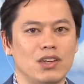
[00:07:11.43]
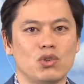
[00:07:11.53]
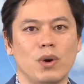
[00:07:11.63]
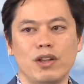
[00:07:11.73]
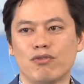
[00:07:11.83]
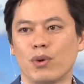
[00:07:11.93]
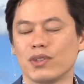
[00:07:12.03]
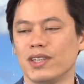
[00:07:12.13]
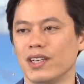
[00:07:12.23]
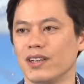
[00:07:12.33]

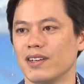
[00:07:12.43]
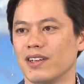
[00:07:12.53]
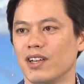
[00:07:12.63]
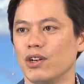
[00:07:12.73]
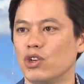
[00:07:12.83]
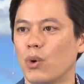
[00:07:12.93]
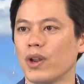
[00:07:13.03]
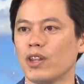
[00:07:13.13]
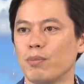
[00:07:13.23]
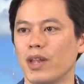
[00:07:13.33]
2014,
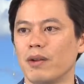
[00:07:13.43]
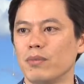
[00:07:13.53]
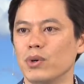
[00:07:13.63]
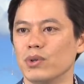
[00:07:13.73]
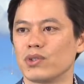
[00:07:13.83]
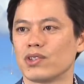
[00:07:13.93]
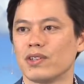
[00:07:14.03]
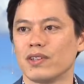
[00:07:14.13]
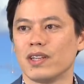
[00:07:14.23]
during the blood moons.